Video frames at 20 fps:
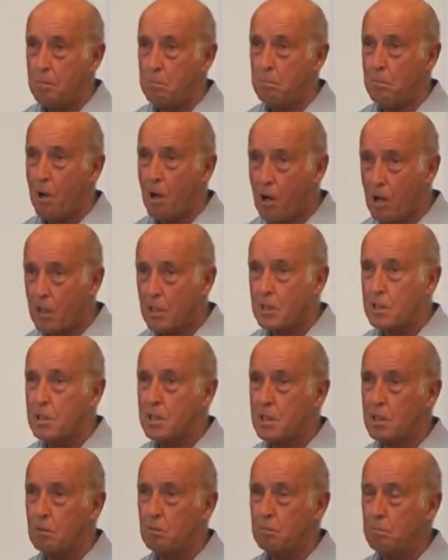
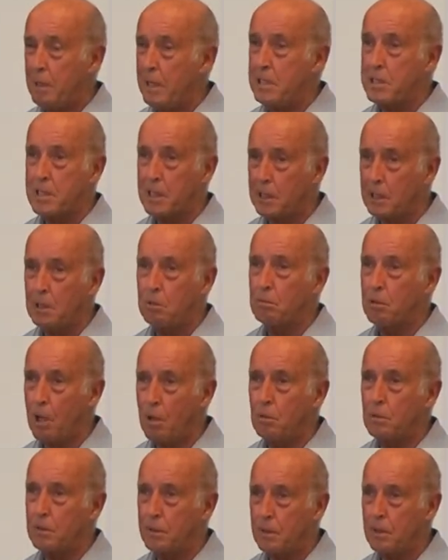Marx basically
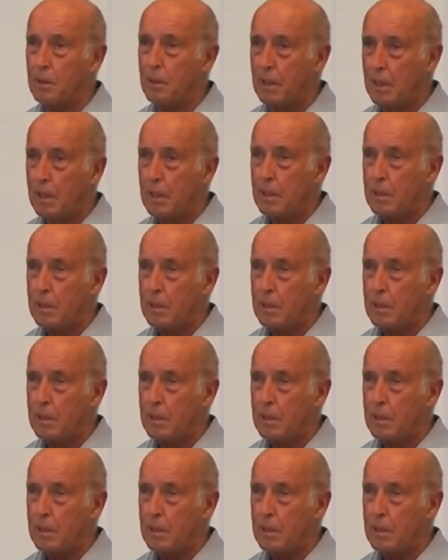wrote the